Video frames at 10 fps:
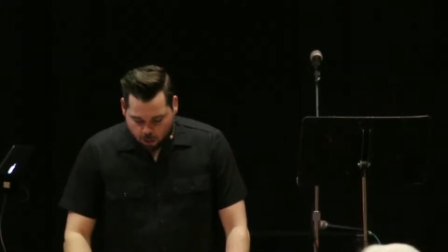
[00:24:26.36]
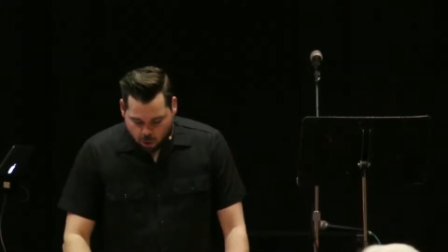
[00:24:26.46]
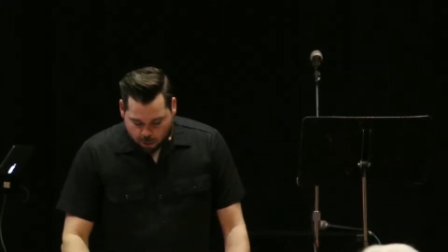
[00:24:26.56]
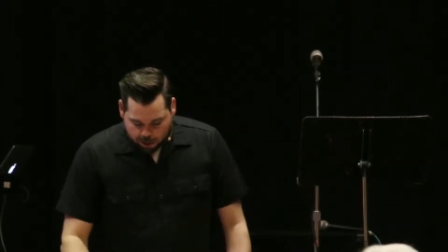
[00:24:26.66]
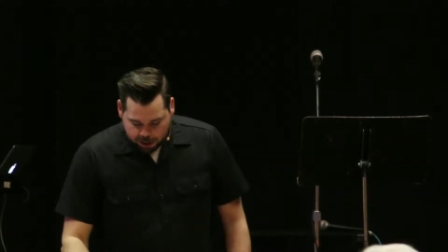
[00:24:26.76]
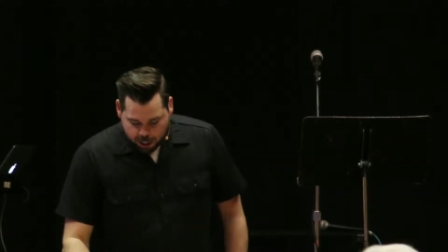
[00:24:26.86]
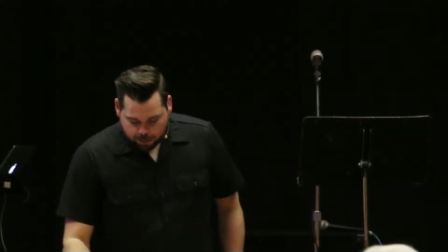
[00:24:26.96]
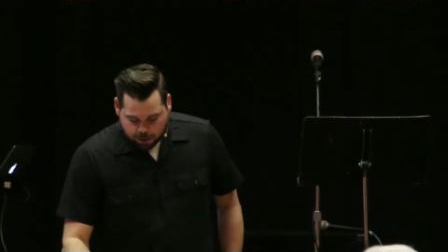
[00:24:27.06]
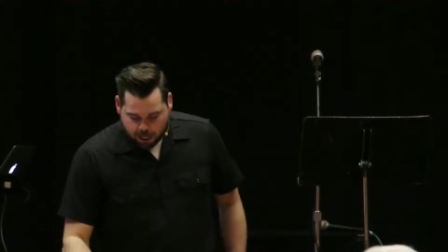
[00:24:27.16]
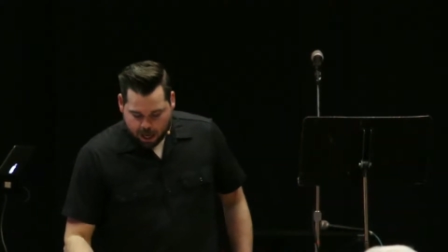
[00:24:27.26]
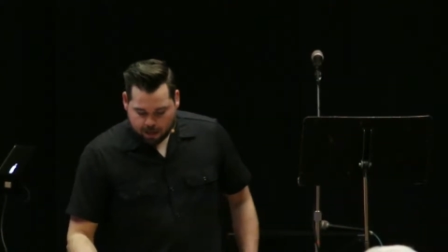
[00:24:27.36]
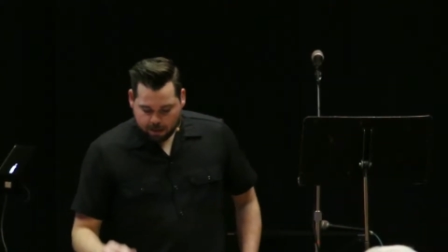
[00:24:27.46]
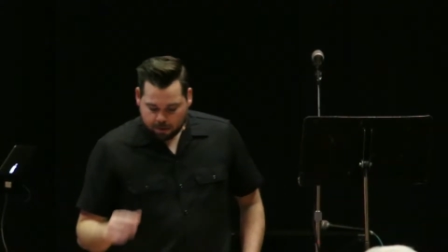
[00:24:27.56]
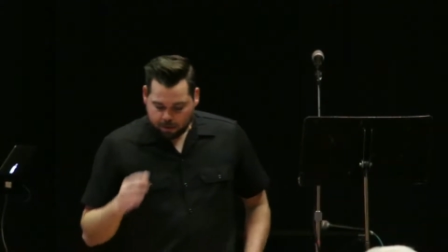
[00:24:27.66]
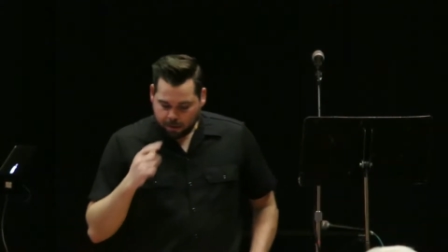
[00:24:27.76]
Romans chapter
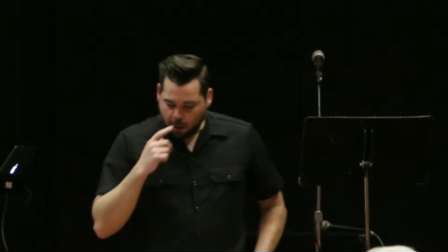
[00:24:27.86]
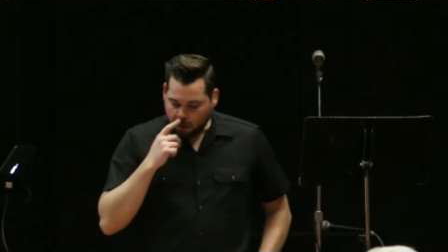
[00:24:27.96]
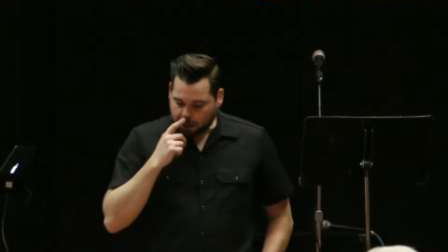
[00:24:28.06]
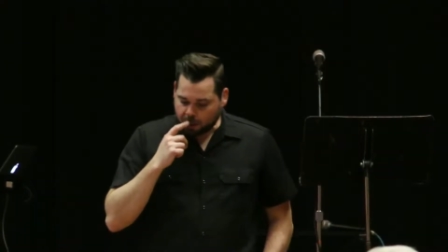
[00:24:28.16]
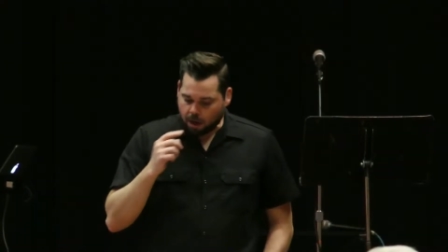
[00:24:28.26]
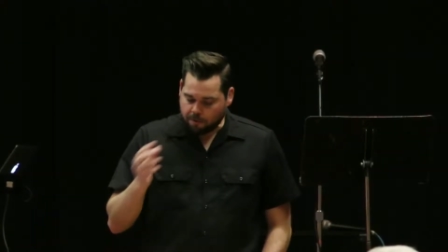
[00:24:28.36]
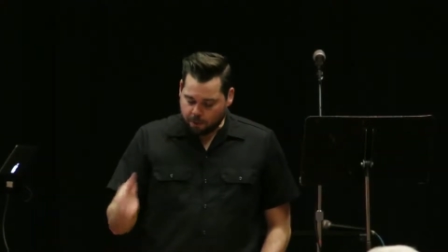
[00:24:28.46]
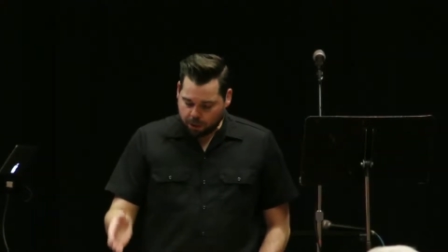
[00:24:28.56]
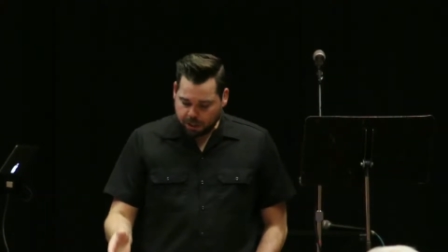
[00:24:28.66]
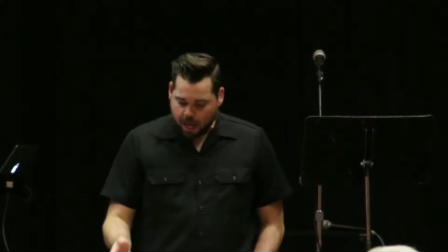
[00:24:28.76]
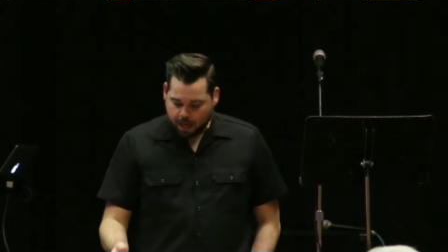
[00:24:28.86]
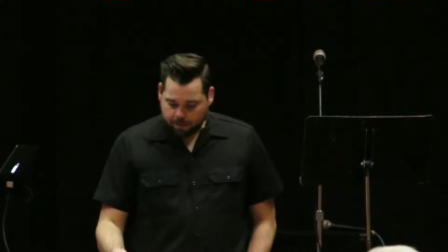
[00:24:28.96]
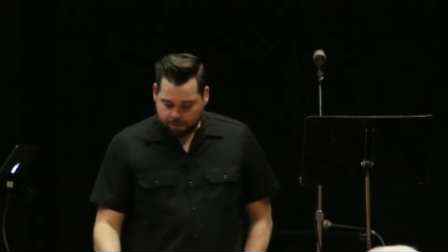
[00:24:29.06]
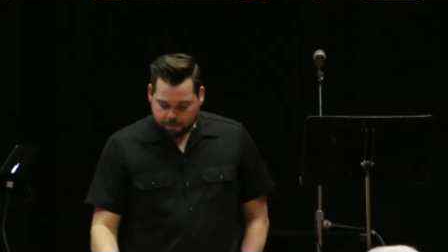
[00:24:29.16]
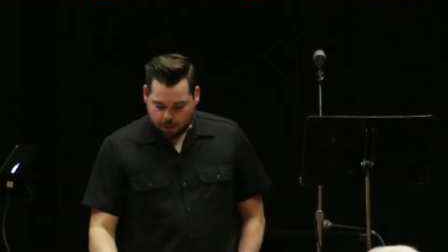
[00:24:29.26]
10, I want to start in verse
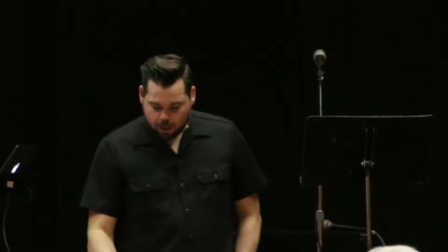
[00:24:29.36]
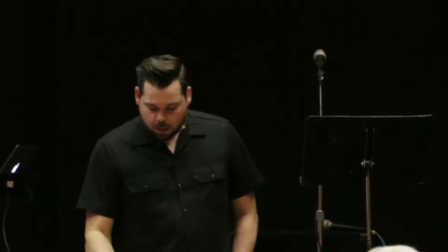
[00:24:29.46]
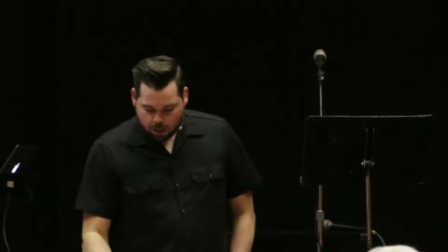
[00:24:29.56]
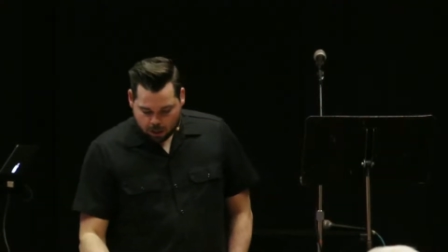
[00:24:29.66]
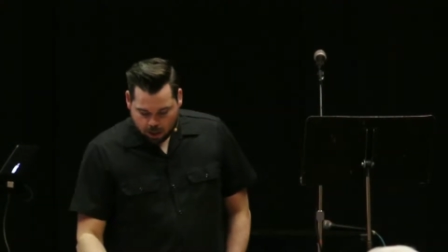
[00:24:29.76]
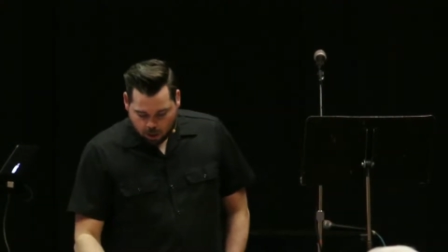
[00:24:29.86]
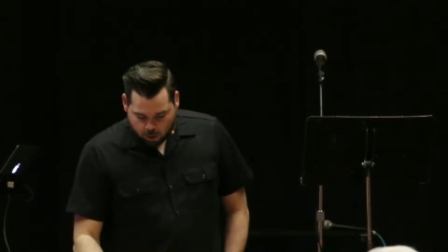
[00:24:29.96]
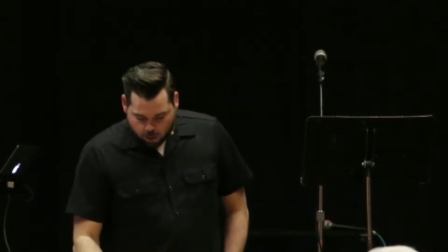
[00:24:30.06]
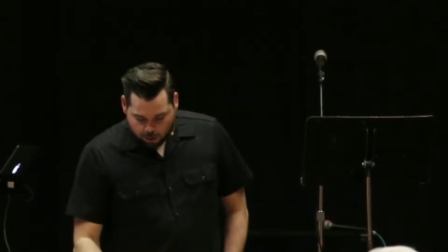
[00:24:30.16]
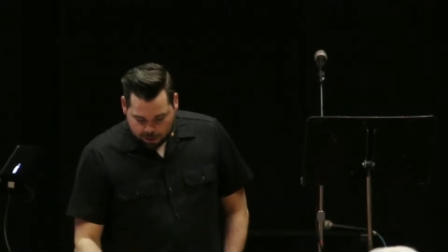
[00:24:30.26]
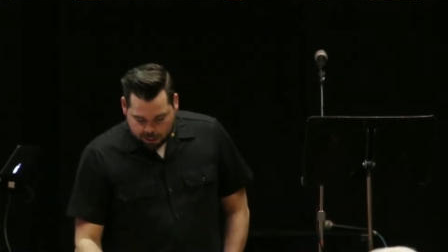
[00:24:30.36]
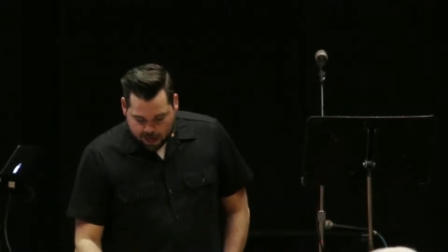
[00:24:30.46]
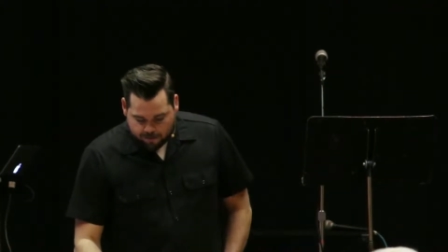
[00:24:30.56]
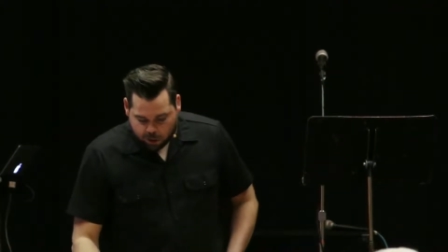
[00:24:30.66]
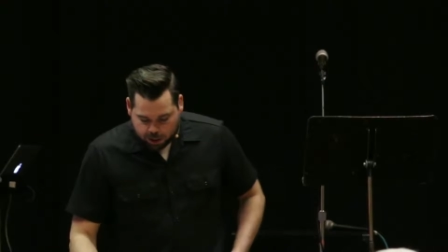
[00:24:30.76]
9. Romans
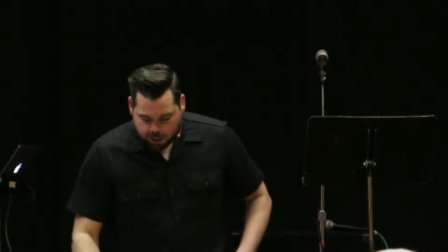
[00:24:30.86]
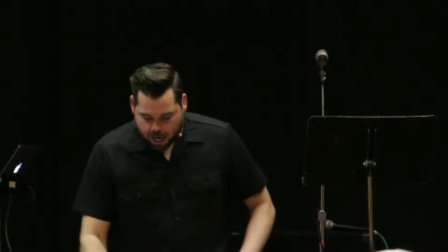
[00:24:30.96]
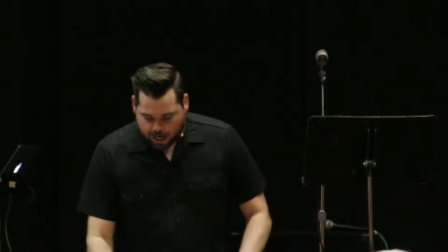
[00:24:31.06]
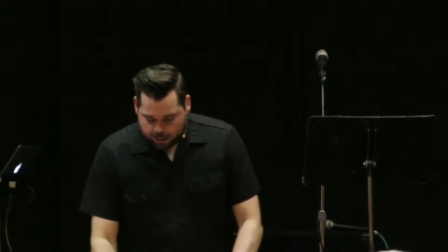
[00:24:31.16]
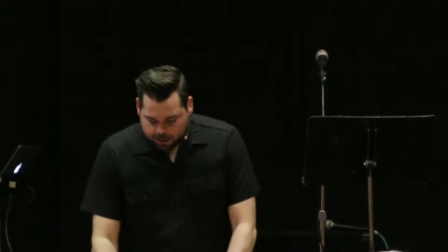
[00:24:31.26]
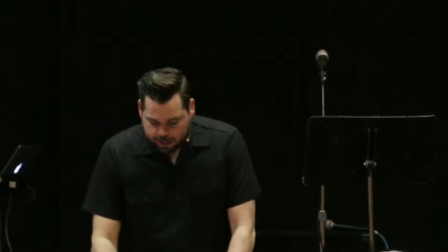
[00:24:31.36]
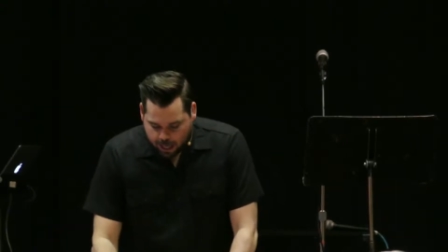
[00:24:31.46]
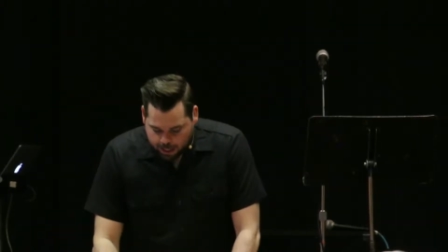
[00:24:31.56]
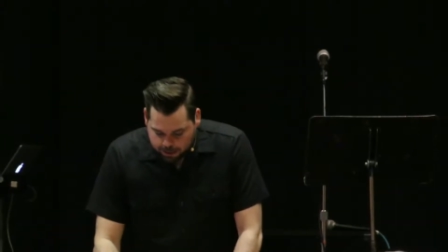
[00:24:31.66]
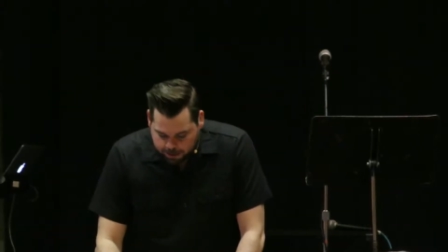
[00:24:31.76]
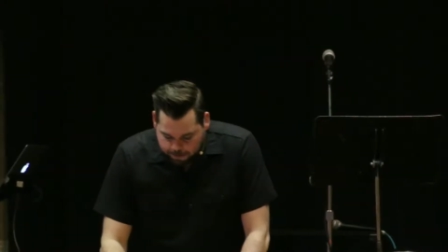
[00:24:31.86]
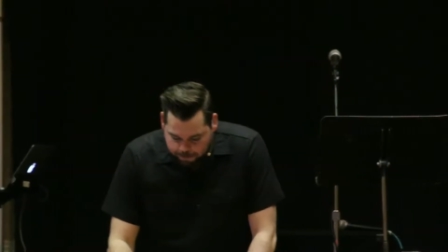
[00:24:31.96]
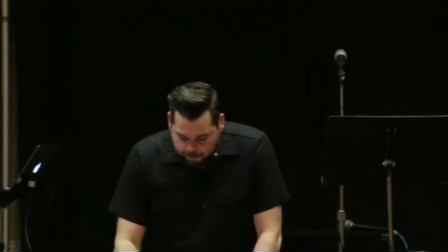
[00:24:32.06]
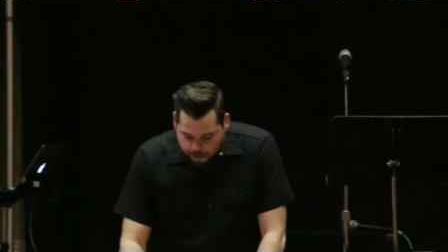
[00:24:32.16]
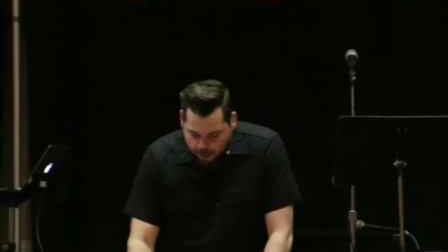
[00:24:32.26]
10, verse 9, it says,
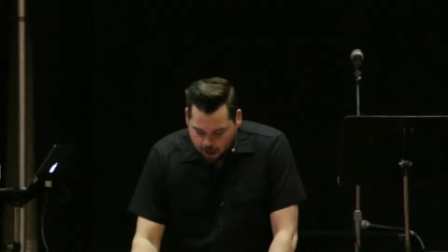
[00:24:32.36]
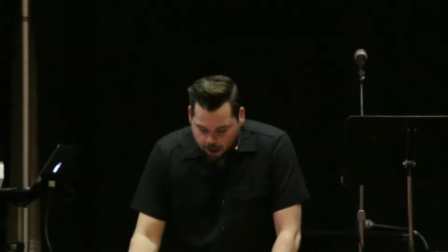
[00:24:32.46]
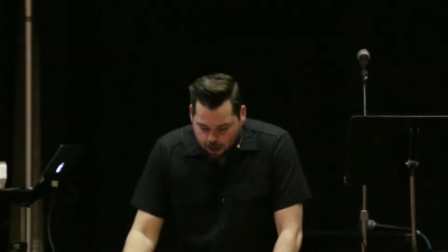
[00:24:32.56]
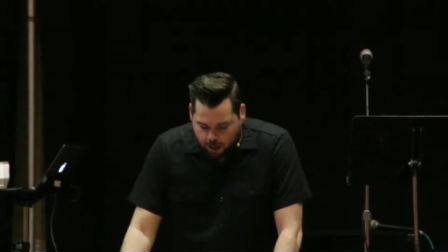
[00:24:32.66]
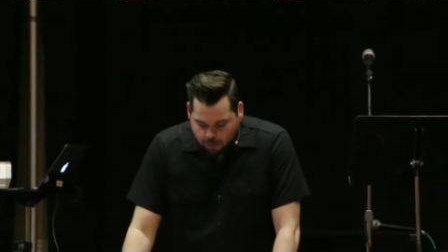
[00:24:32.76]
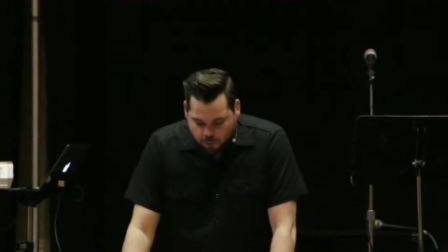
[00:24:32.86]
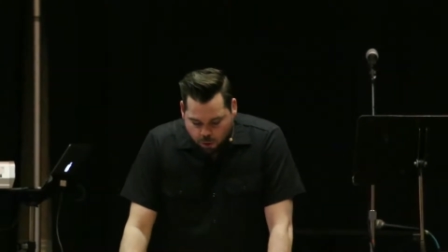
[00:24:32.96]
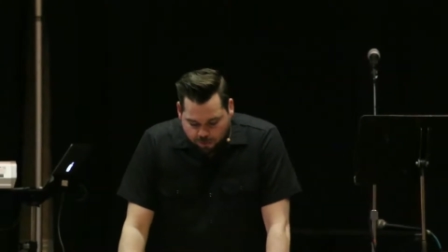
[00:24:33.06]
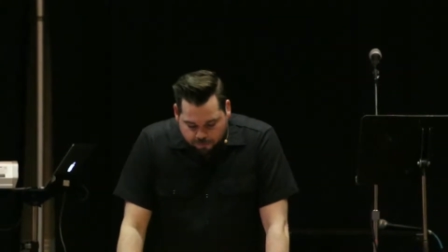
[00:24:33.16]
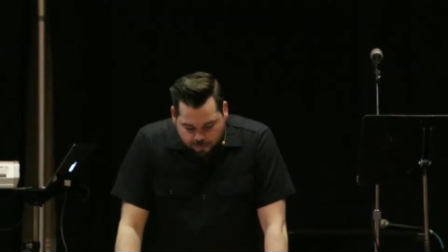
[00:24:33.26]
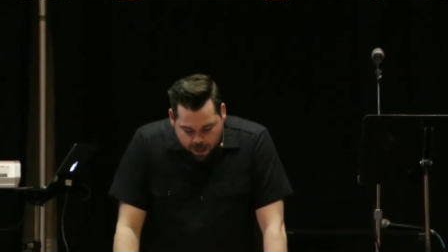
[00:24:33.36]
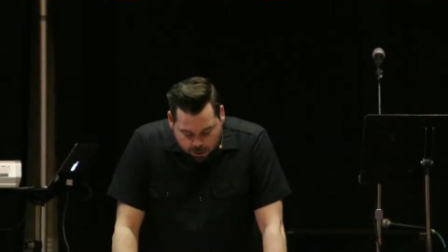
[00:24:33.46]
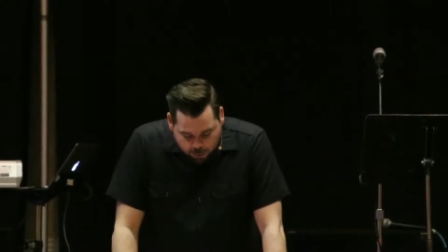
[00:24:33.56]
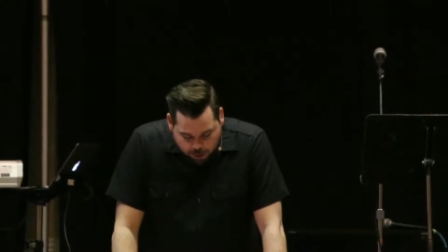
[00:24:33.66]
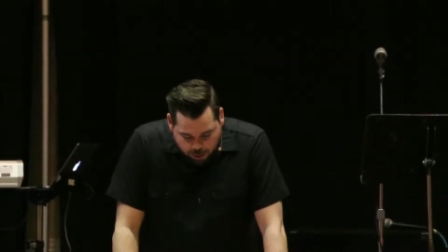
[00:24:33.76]
If you
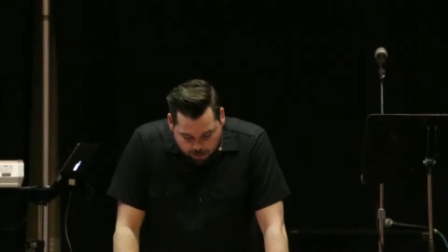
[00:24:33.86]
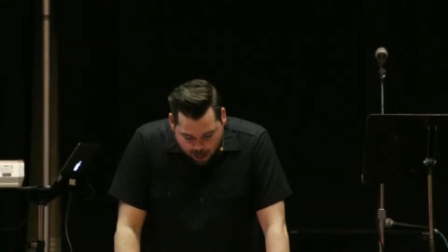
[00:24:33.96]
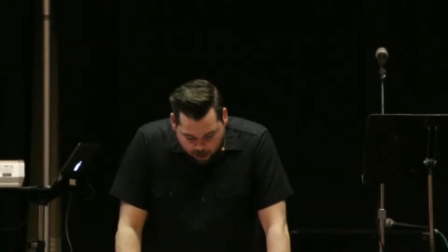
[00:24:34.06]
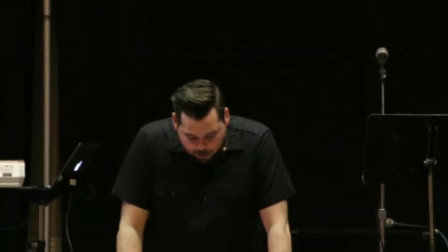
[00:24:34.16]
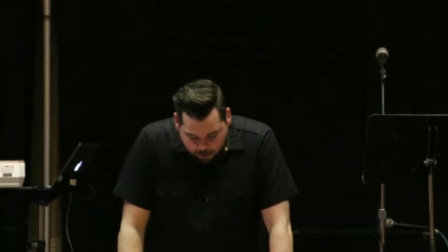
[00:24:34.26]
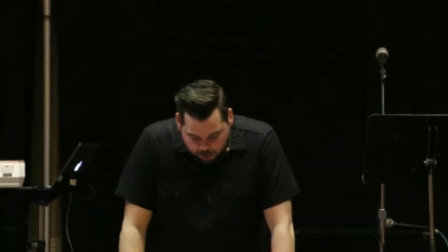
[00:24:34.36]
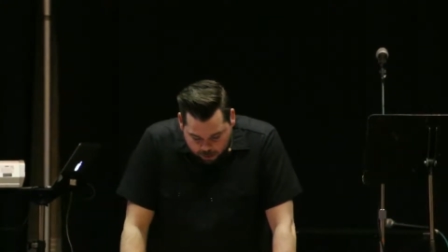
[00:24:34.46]
confess with your mouth